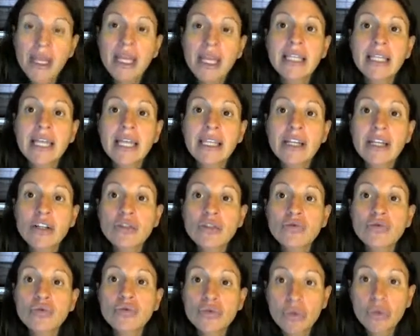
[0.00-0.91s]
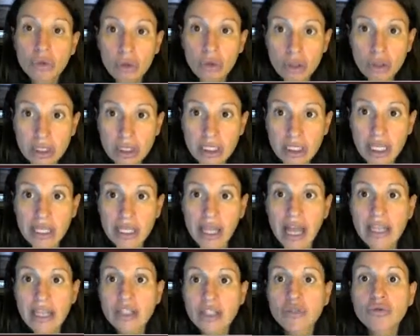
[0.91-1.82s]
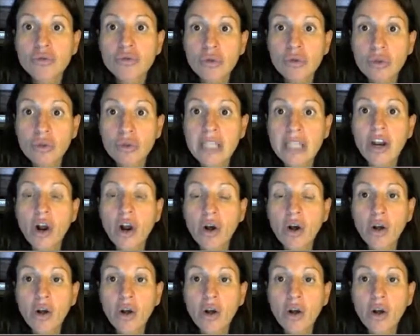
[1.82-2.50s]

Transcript: Then there's rules, and that's the rules that